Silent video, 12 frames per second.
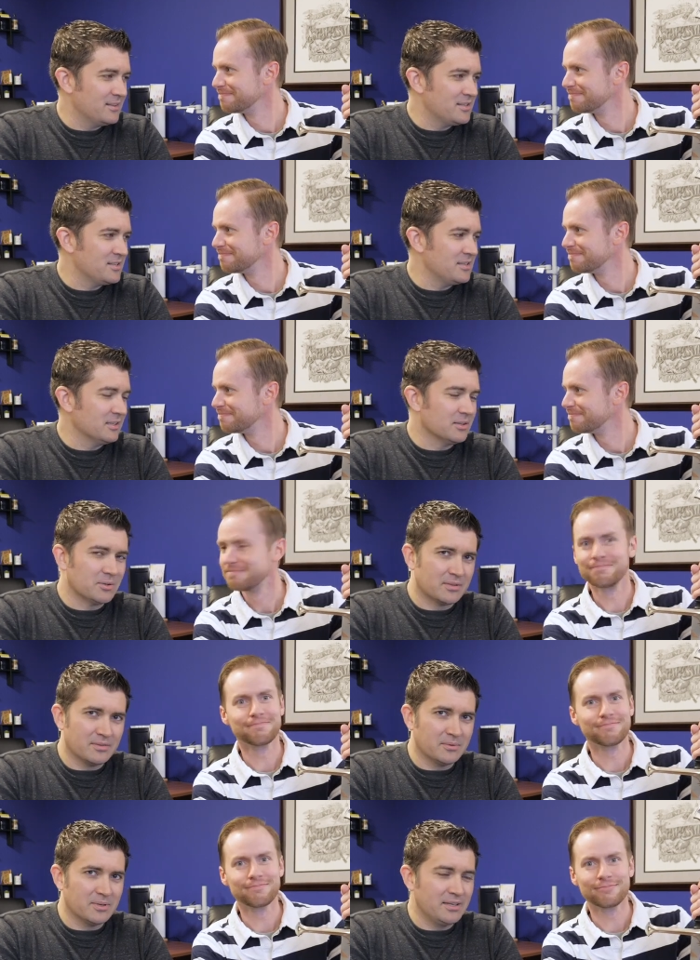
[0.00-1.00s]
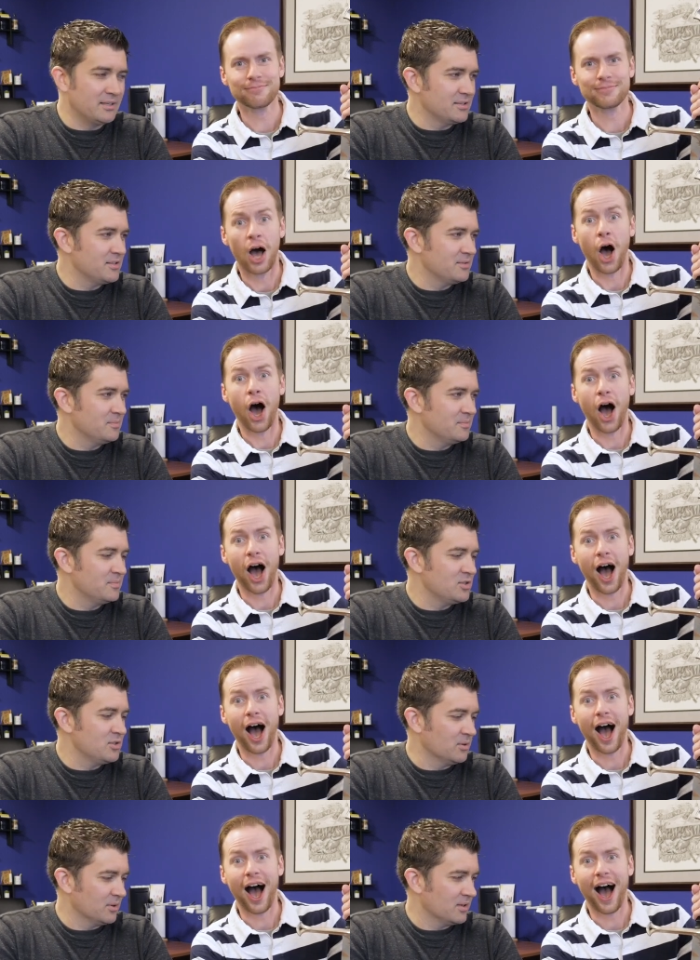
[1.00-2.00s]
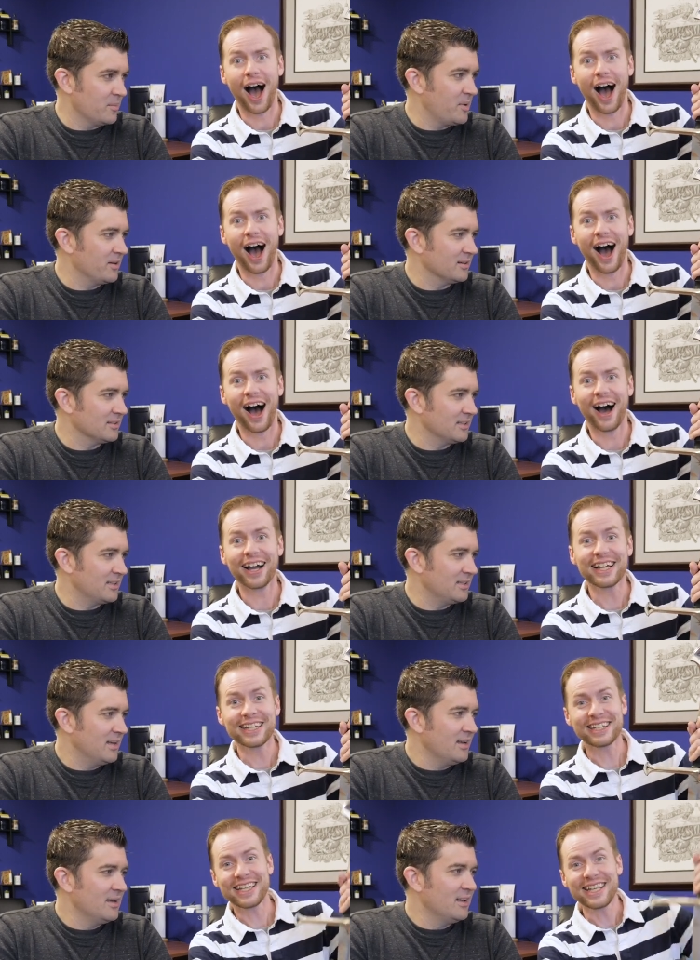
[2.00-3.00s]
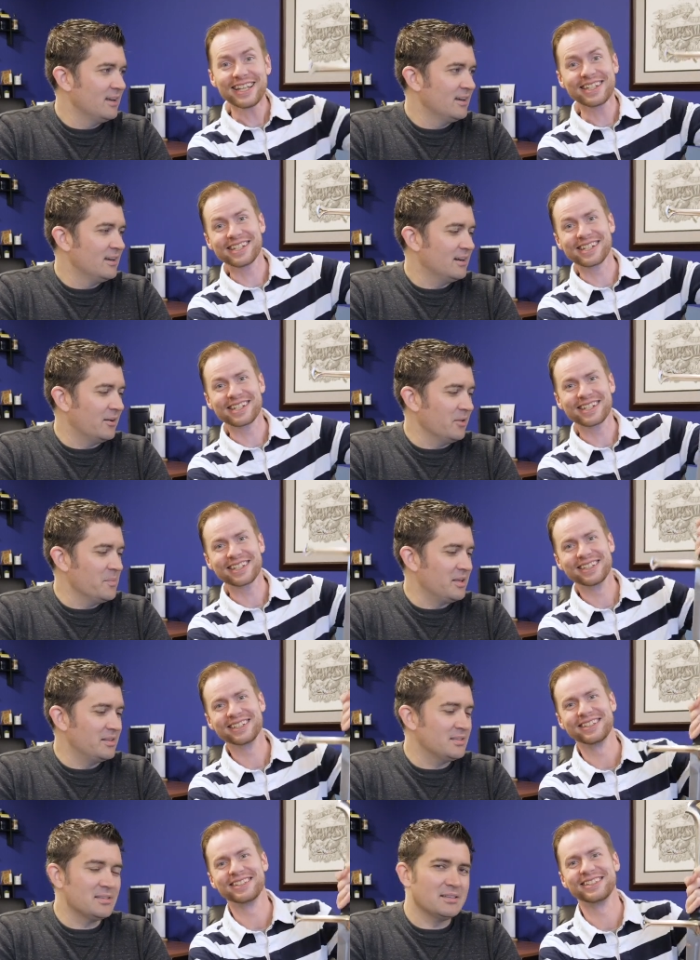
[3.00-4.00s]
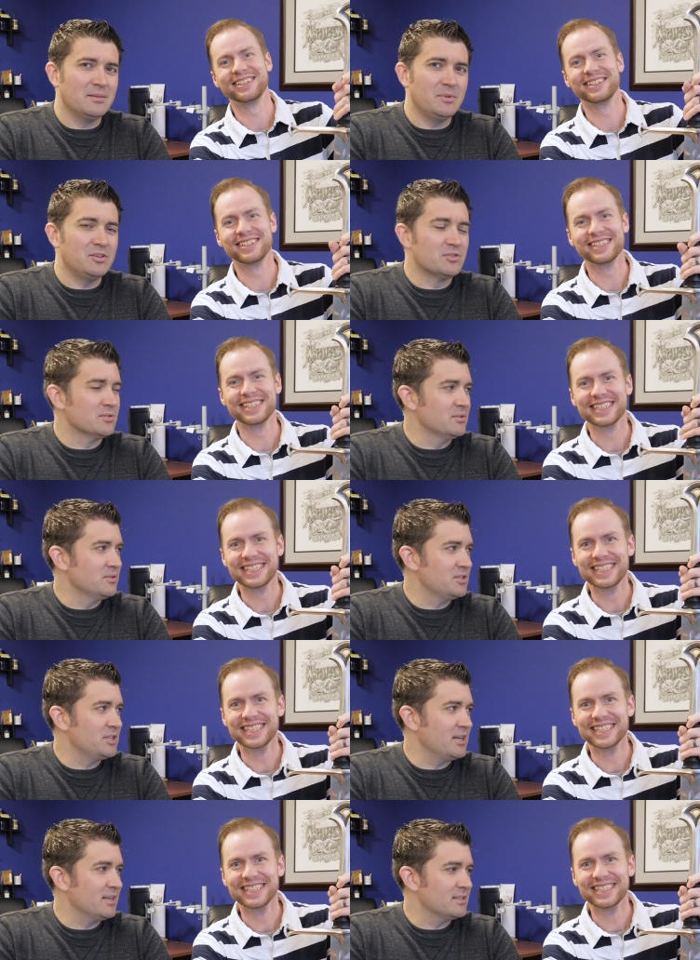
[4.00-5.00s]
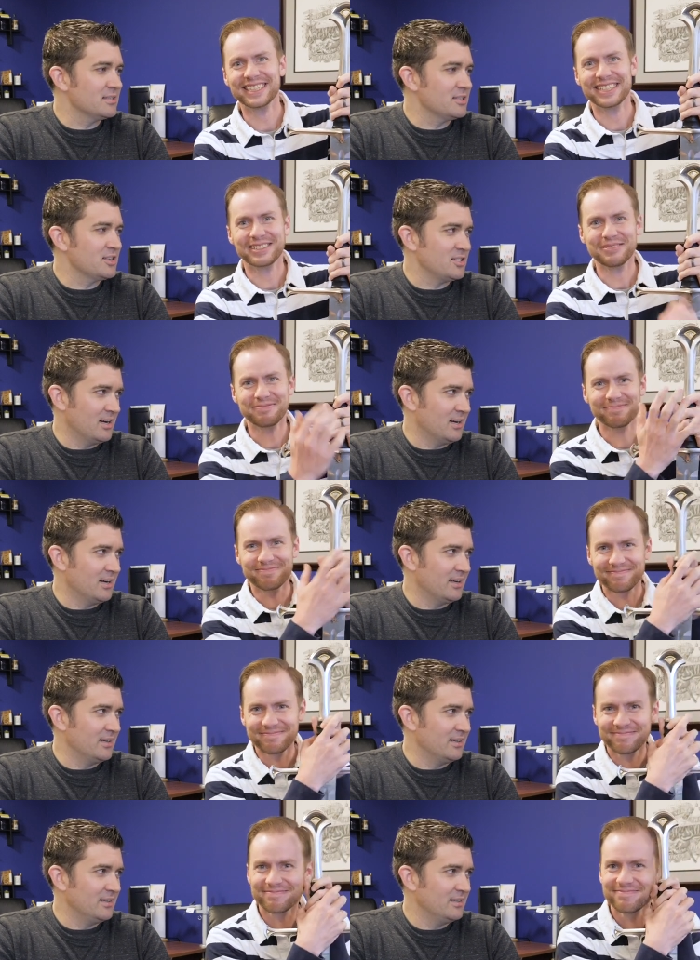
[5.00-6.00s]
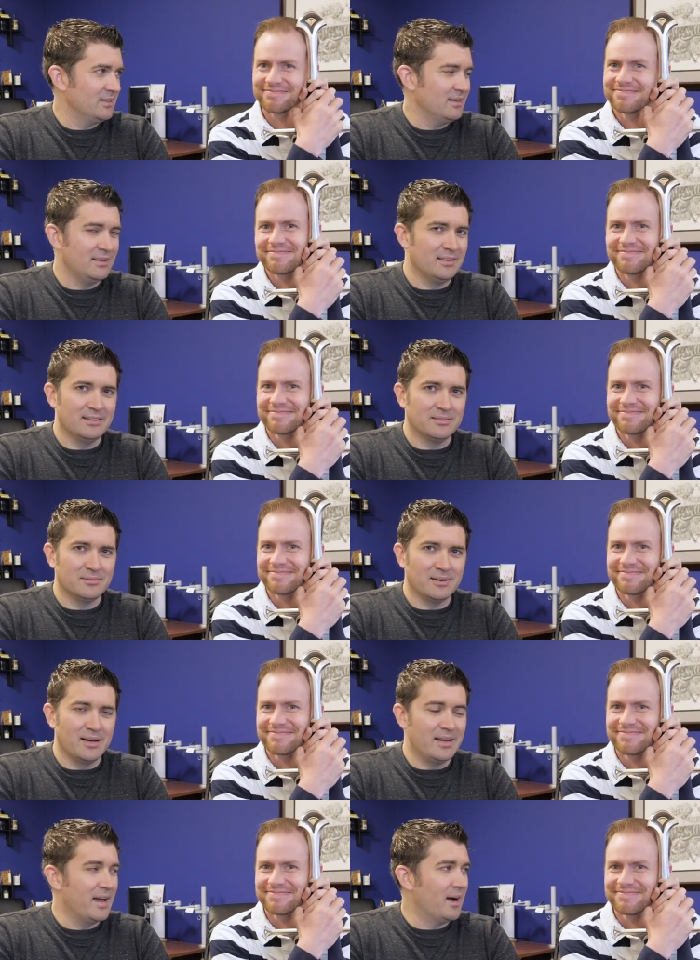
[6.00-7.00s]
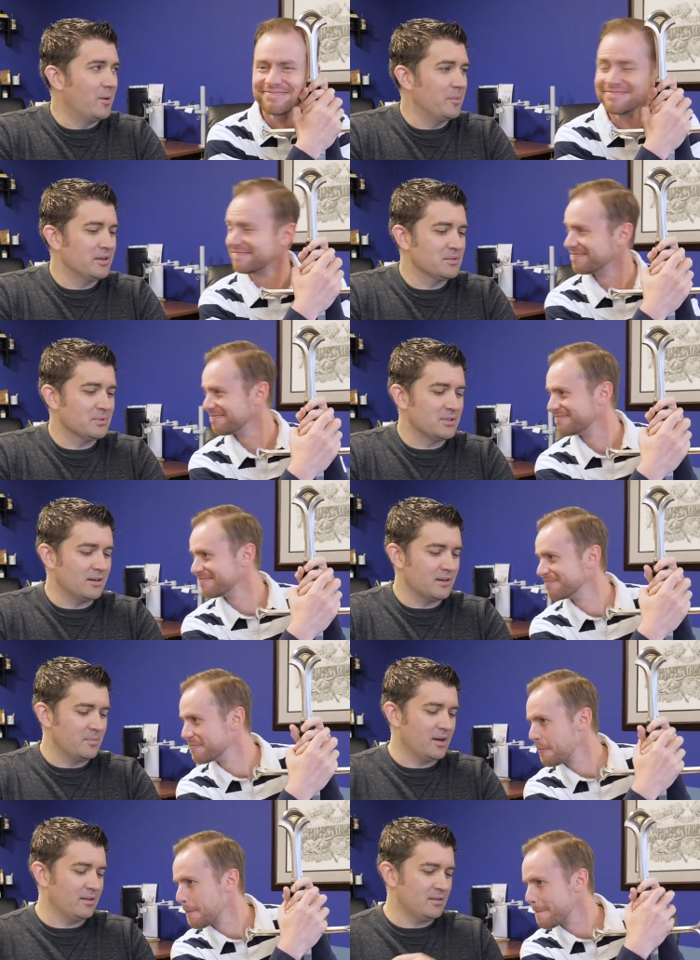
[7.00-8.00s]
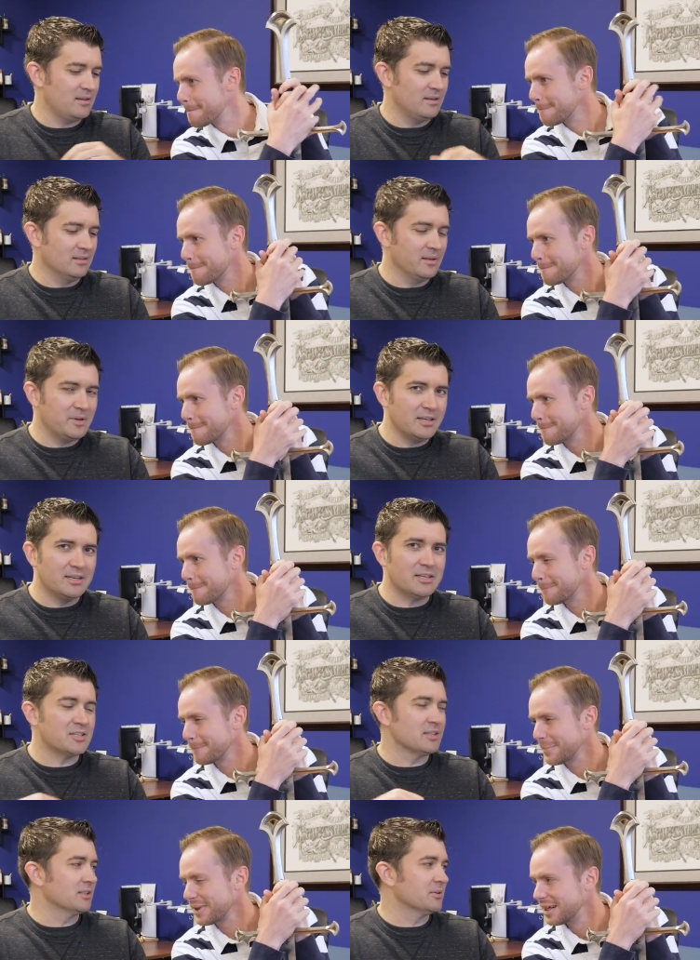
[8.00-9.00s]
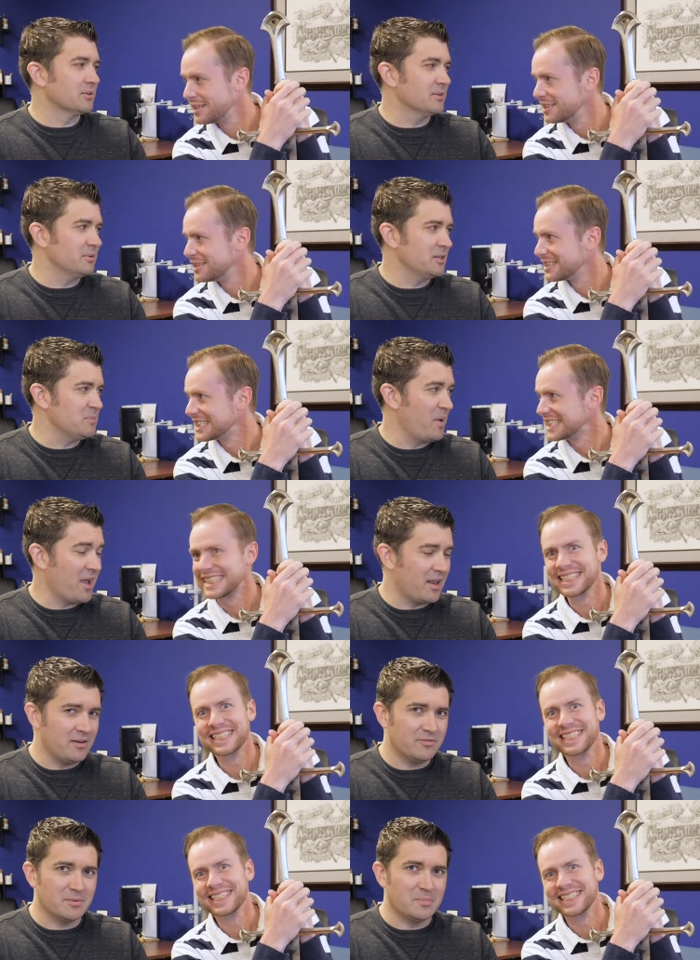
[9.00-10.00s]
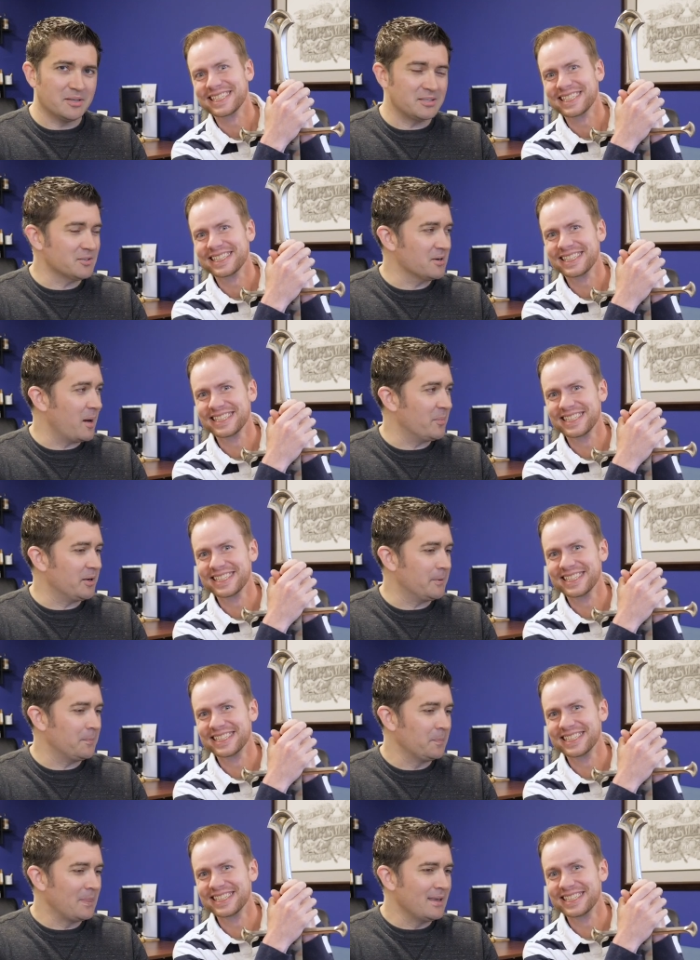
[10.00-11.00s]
Speaker 1: this is the Lord of the Rings sword, apparently. It is. I'll admit, this is going to be Drew's chance to shine in right now because we're talking about the limited edition Lord of the Rings pen from Montegrappa.